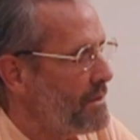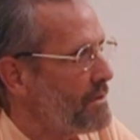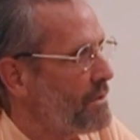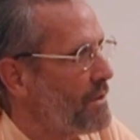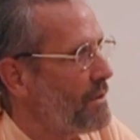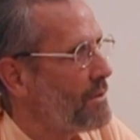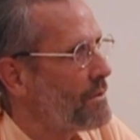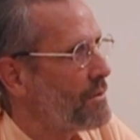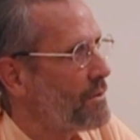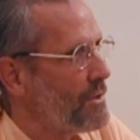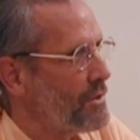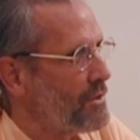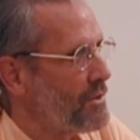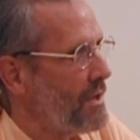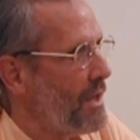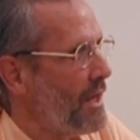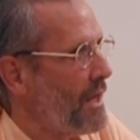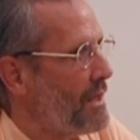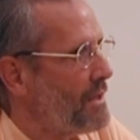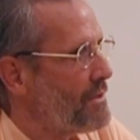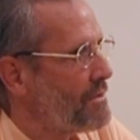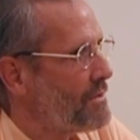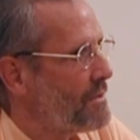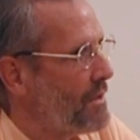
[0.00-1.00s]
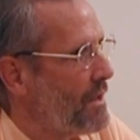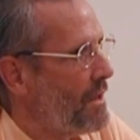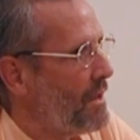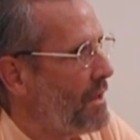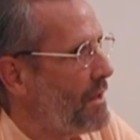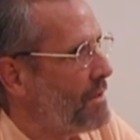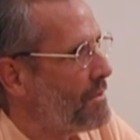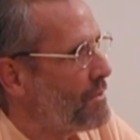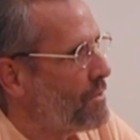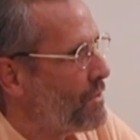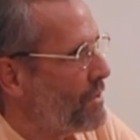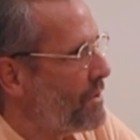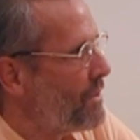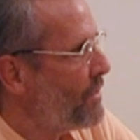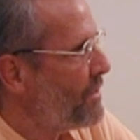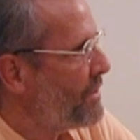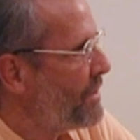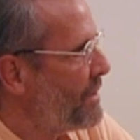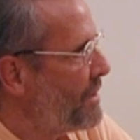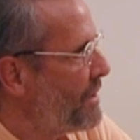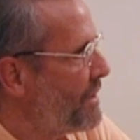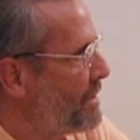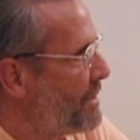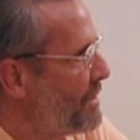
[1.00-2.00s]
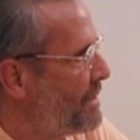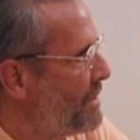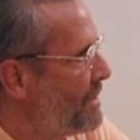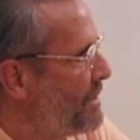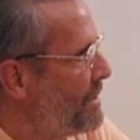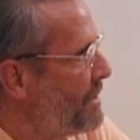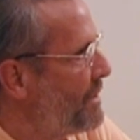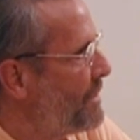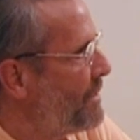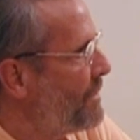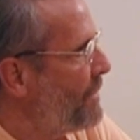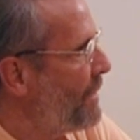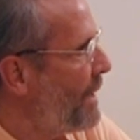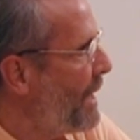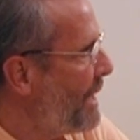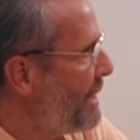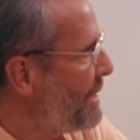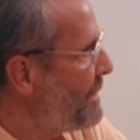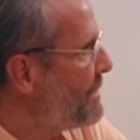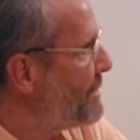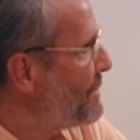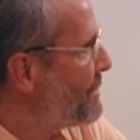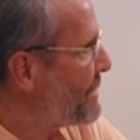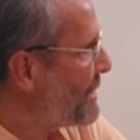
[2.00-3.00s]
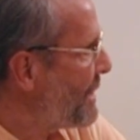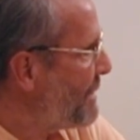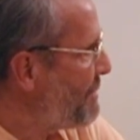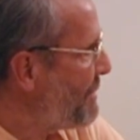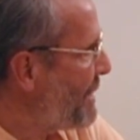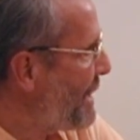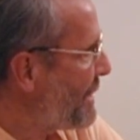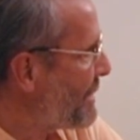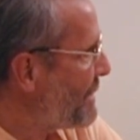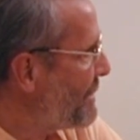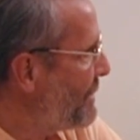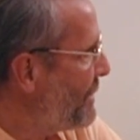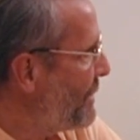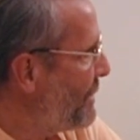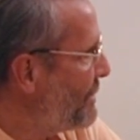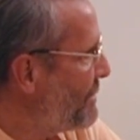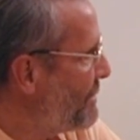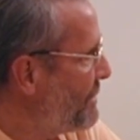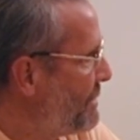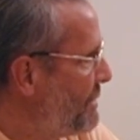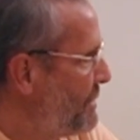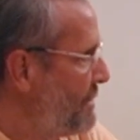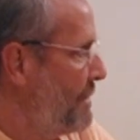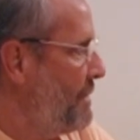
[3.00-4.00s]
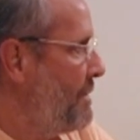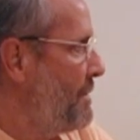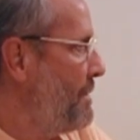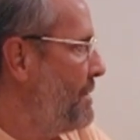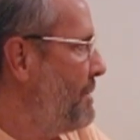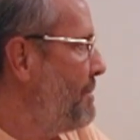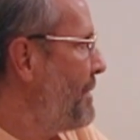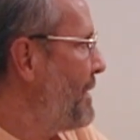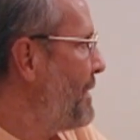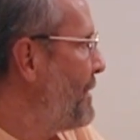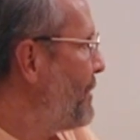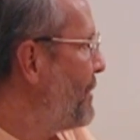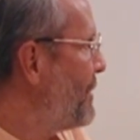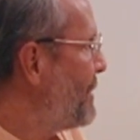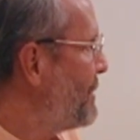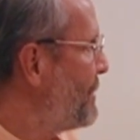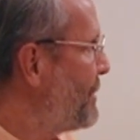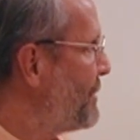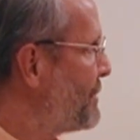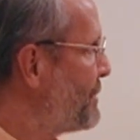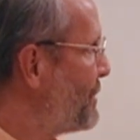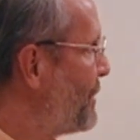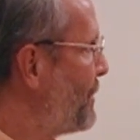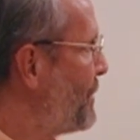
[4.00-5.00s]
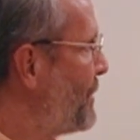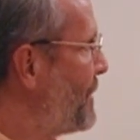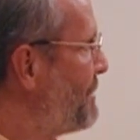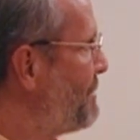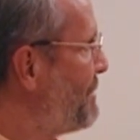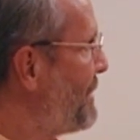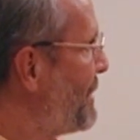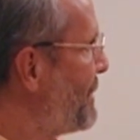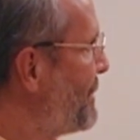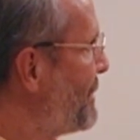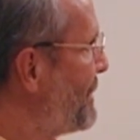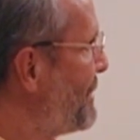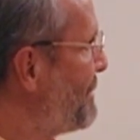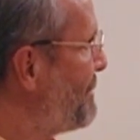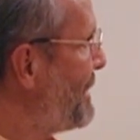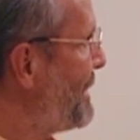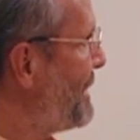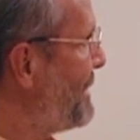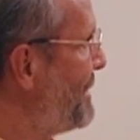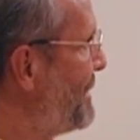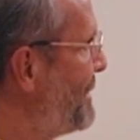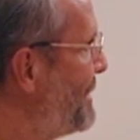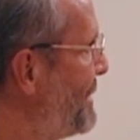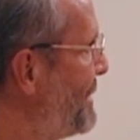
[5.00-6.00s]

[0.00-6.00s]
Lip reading: So Krishna asked Duryodhana, why? You came back alone? Oh, my lord, there's no one better than me.